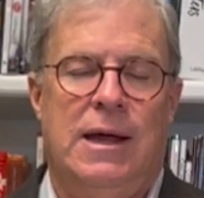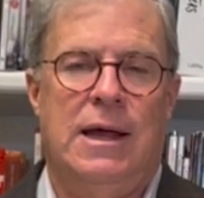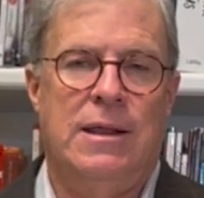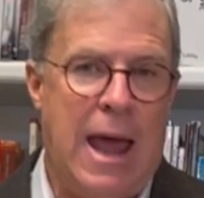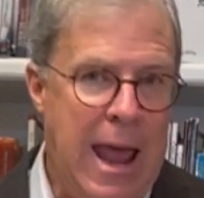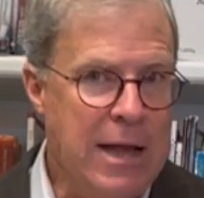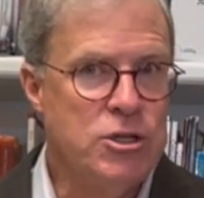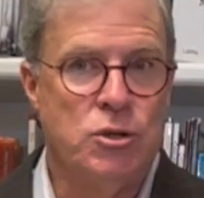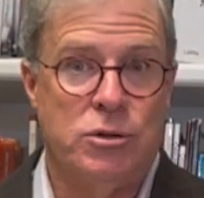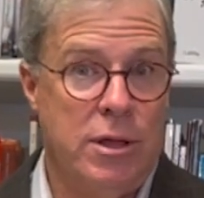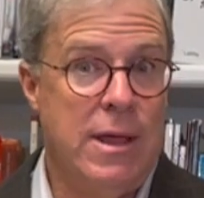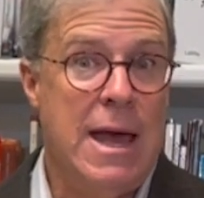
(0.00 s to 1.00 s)
And the
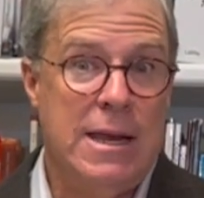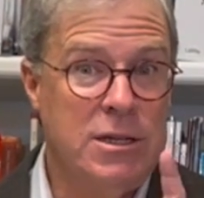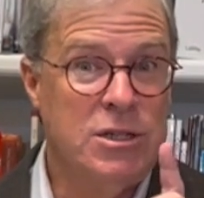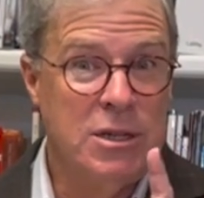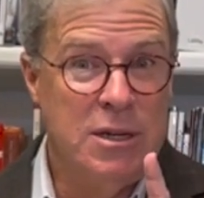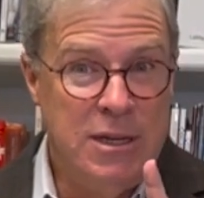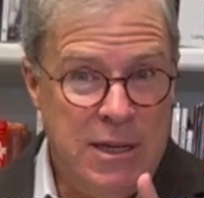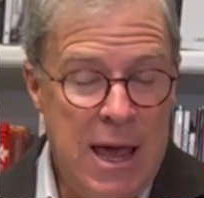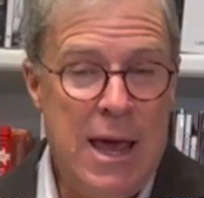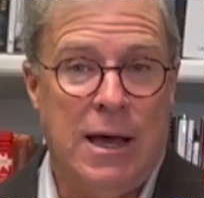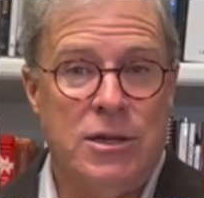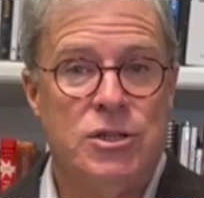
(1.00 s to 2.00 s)
answer to that is
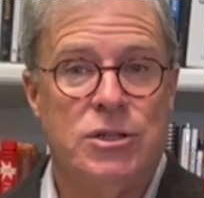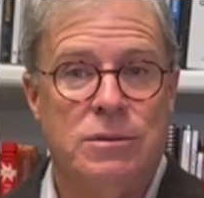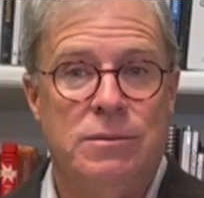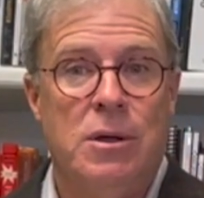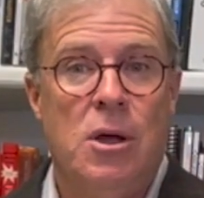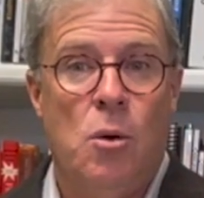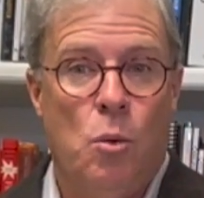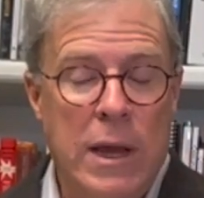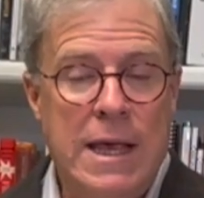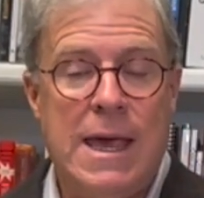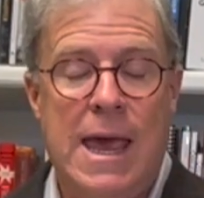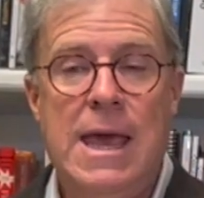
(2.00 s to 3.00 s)
yes,
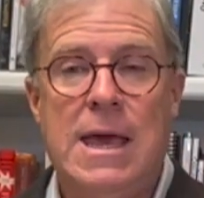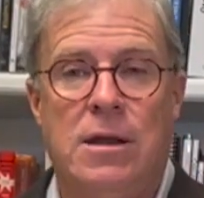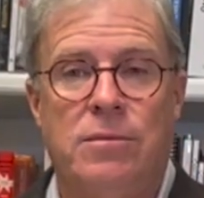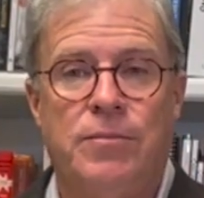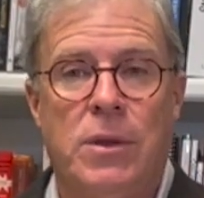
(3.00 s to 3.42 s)
we can.